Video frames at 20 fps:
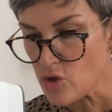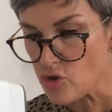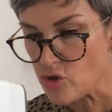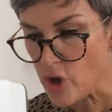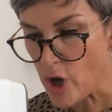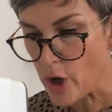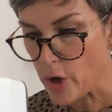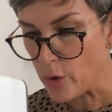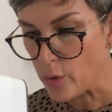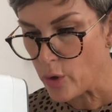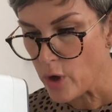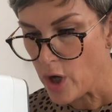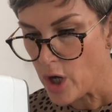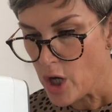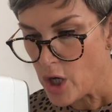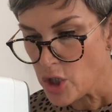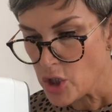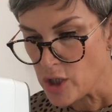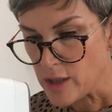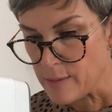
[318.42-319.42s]
So
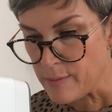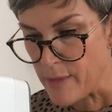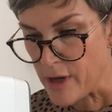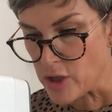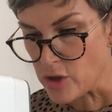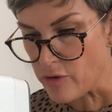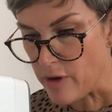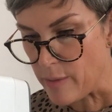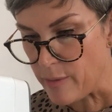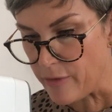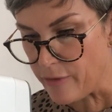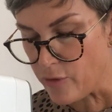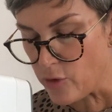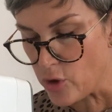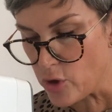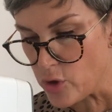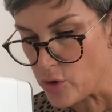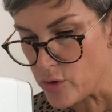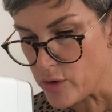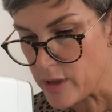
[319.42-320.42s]
just measure it before
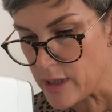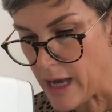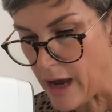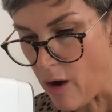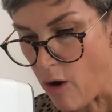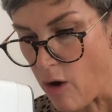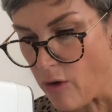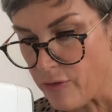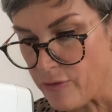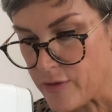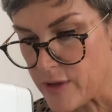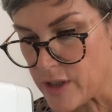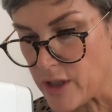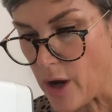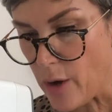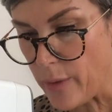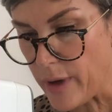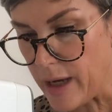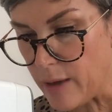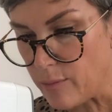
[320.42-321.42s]
you set off
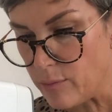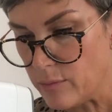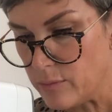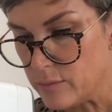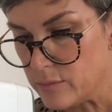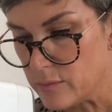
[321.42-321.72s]
sewing.